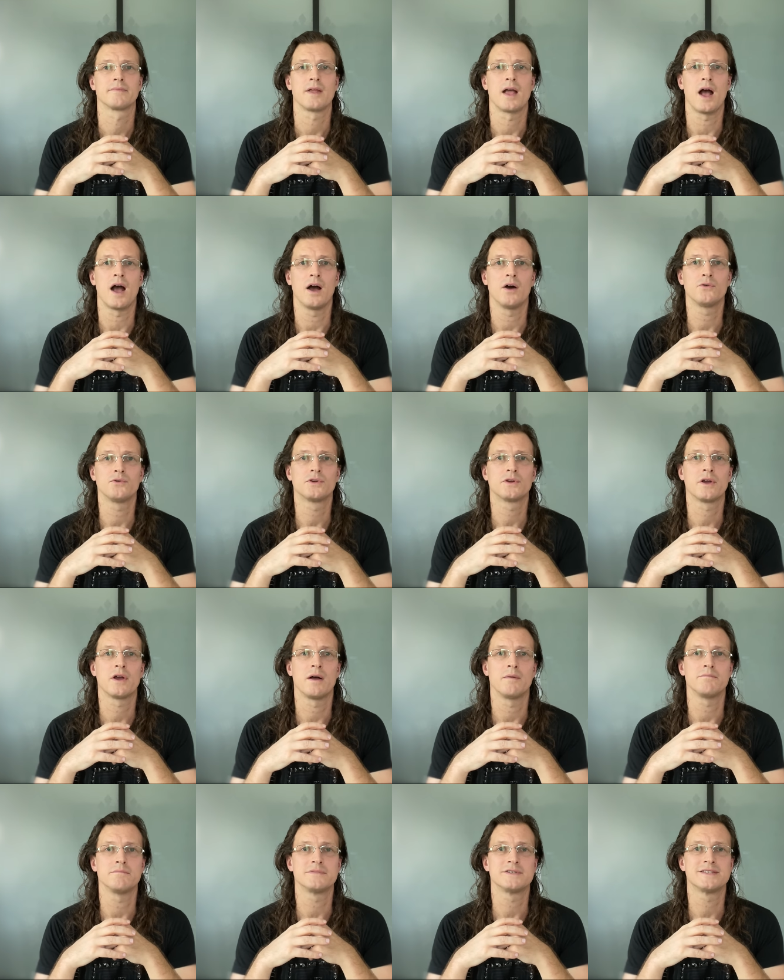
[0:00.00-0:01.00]
Out
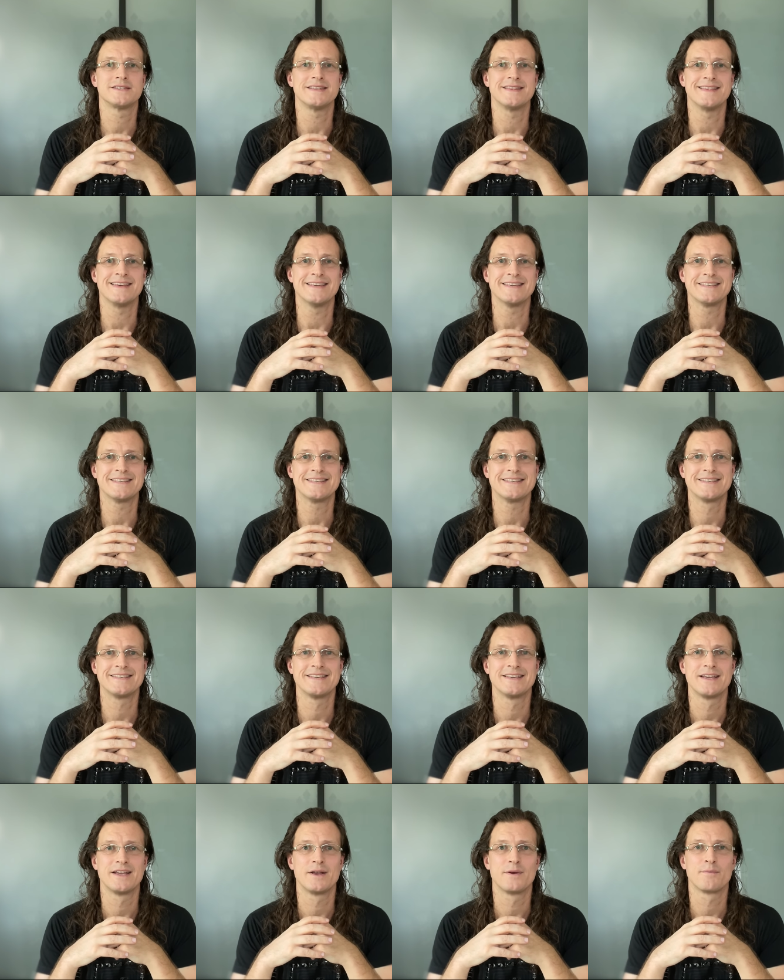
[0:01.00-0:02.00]
comes this
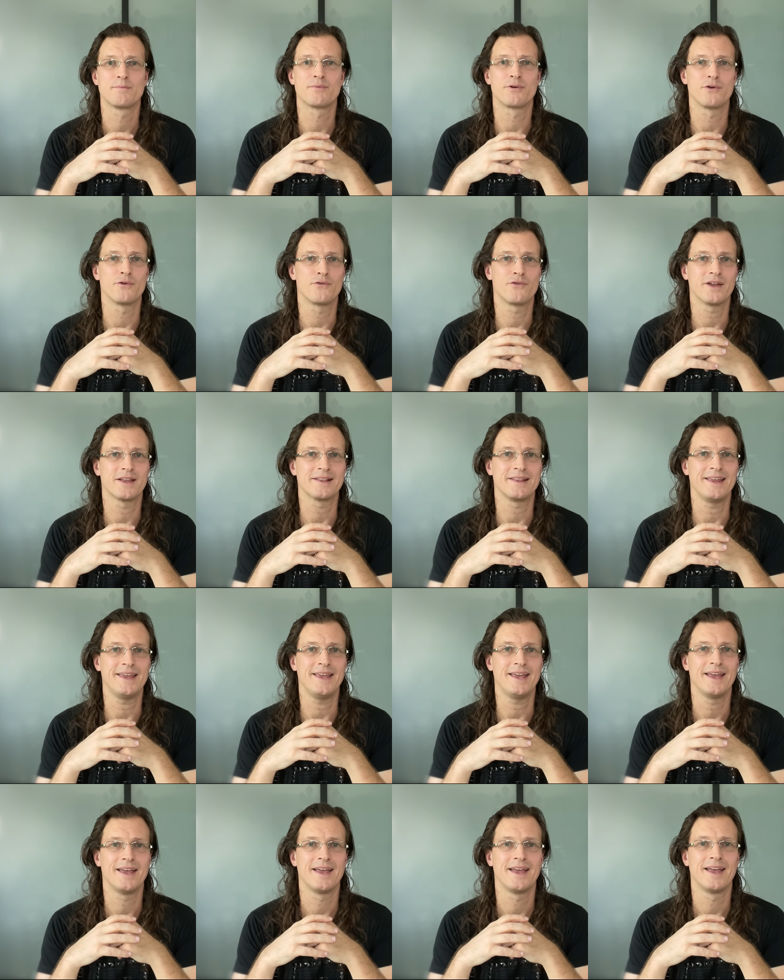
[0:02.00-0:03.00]

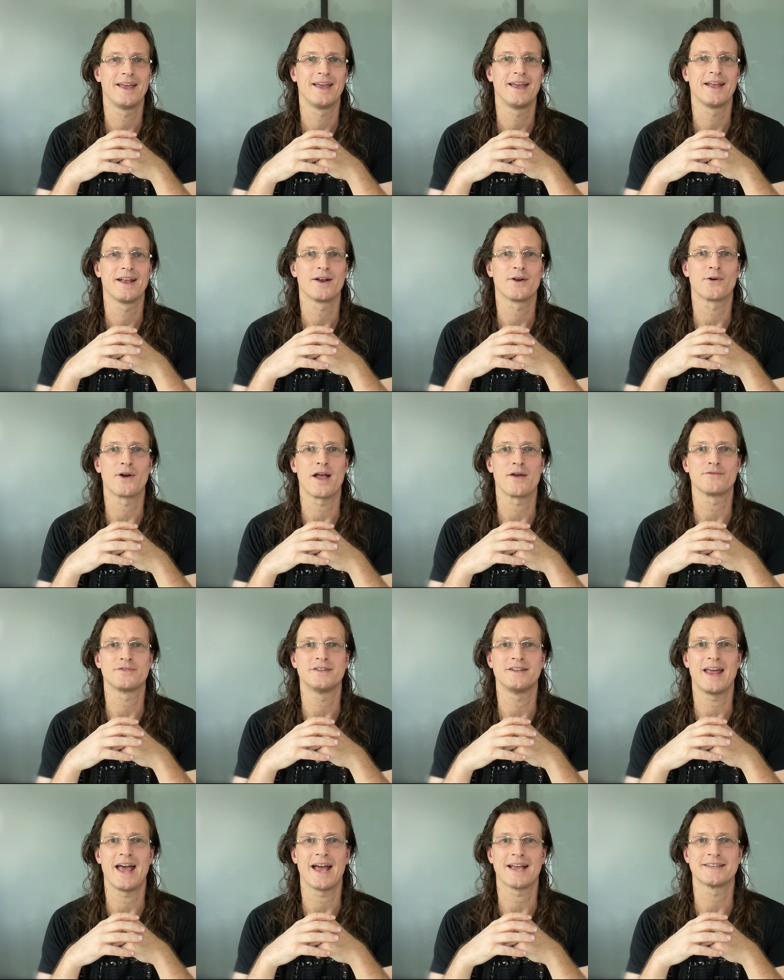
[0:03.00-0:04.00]
perfectly
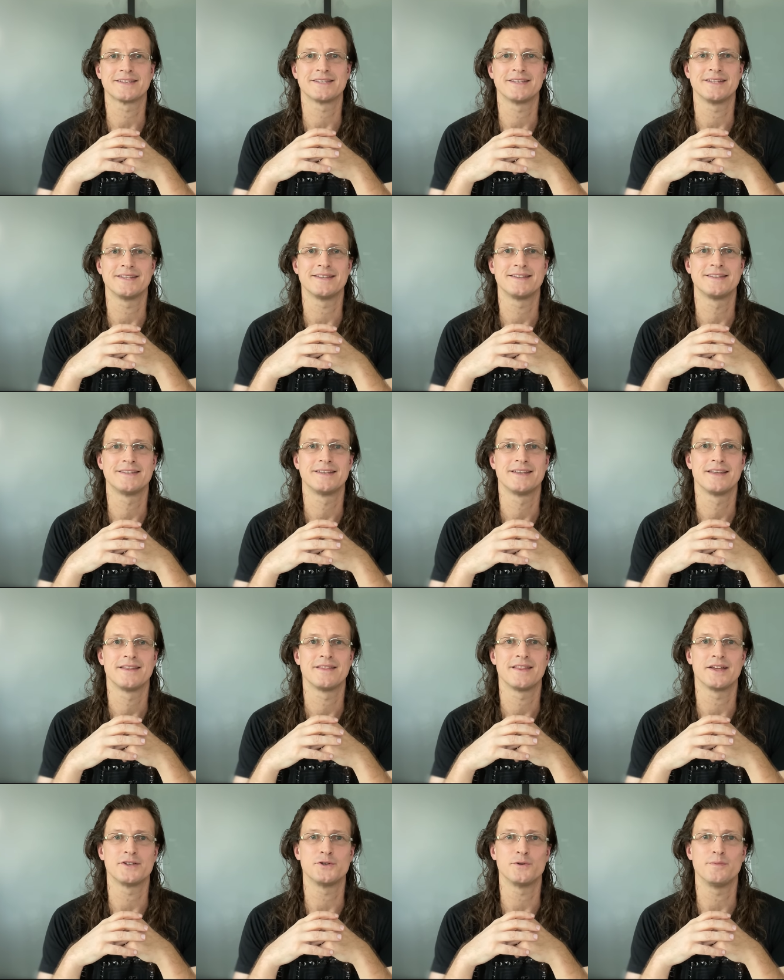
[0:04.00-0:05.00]
crafted accent
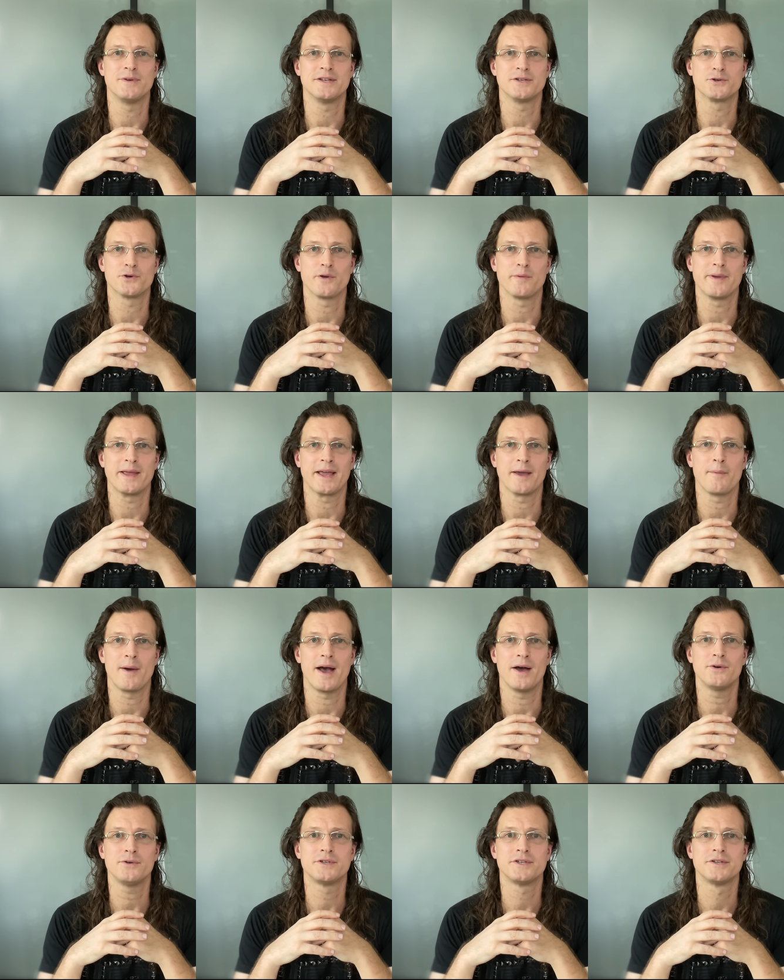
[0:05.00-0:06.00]
that you've been dreaming
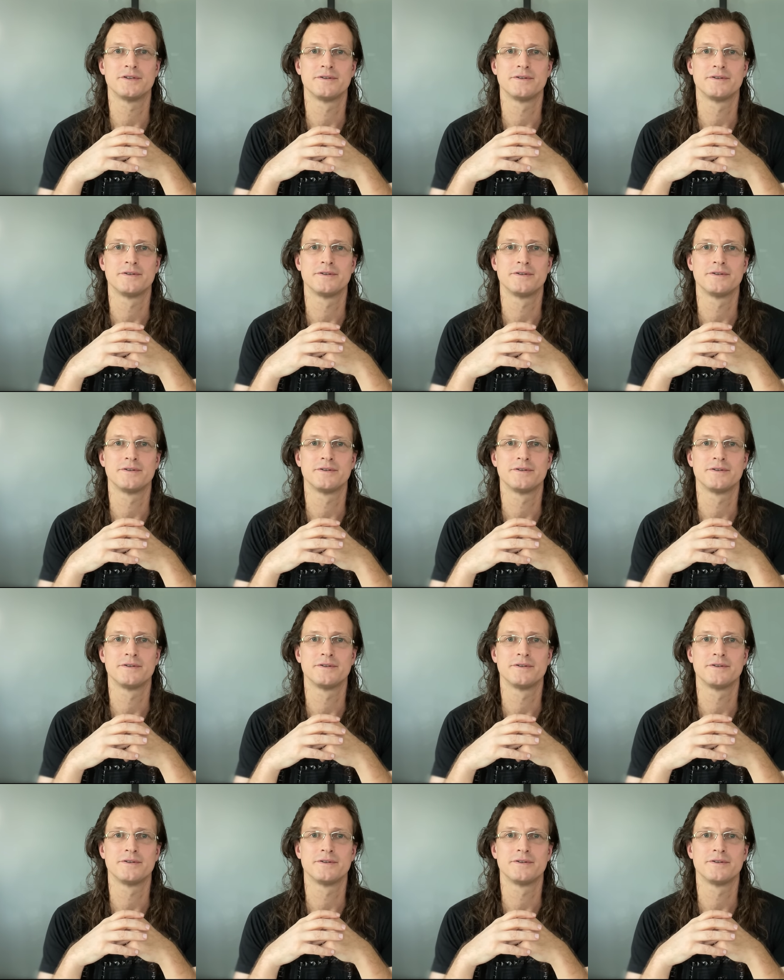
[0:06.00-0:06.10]
about.